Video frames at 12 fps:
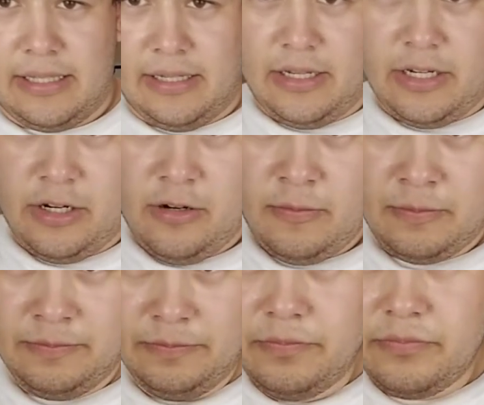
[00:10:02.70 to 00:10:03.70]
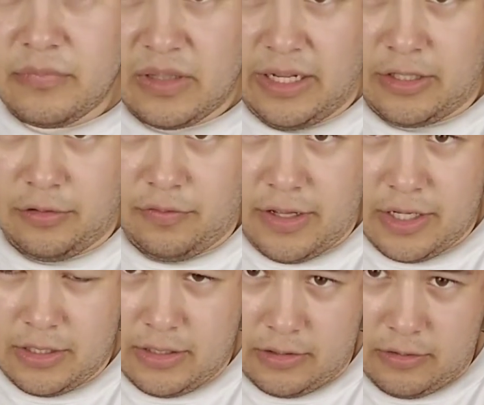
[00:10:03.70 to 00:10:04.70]
in here. Not too
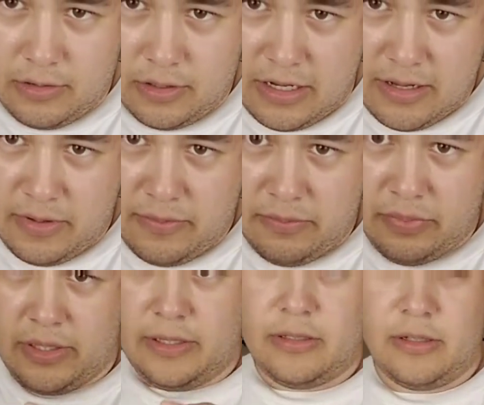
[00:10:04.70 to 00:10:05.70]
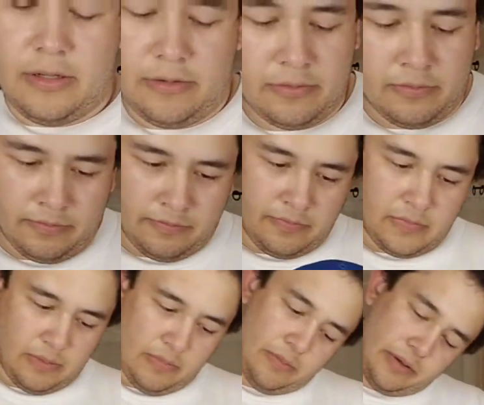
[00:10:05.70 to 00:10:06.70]
flashy, not too shabby, but
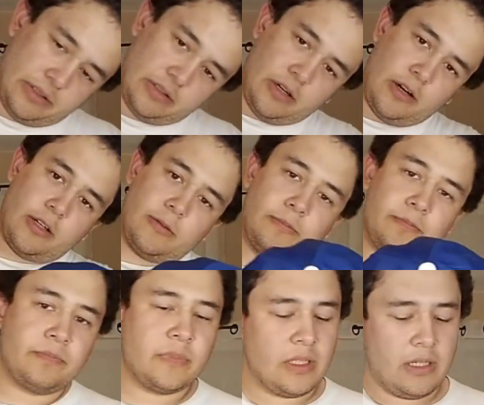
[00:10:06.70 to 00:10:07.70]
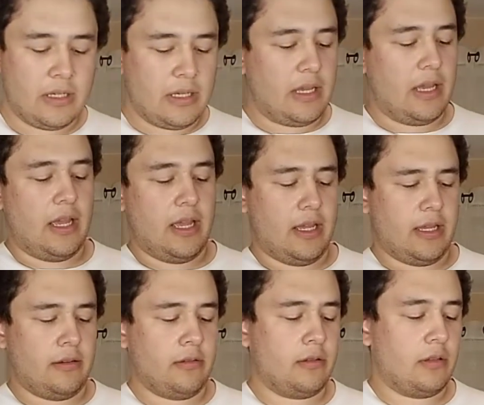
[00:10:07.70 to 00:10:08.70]
made by Starter.
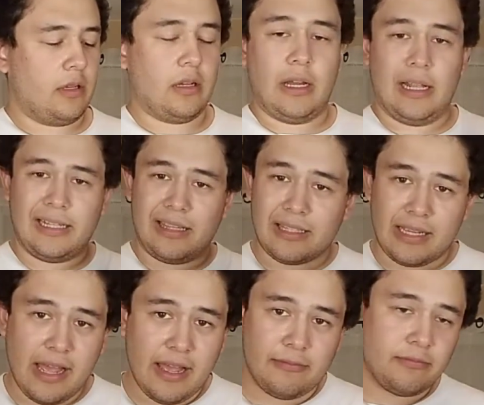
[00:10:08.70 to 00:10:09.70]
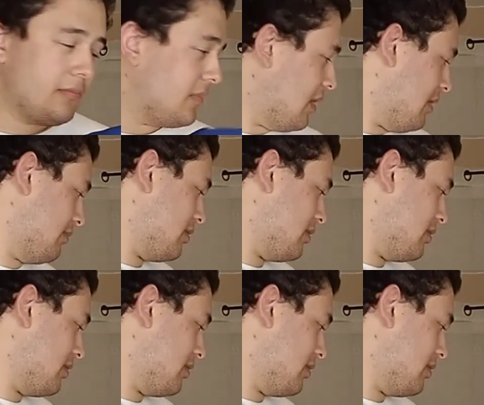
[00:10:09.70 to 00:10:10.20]
And I like this hat. I'm